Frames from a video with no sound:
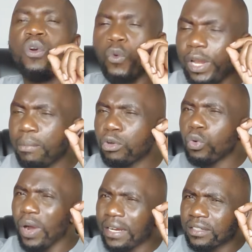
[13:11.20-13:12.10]
William Ruto
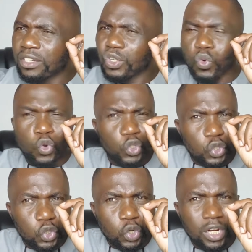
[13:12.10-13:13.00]
wants to
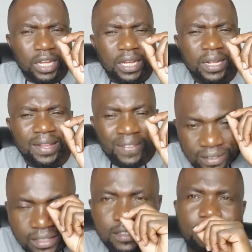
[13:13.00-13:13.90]
control the
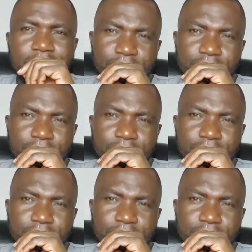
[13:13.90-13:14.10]
system.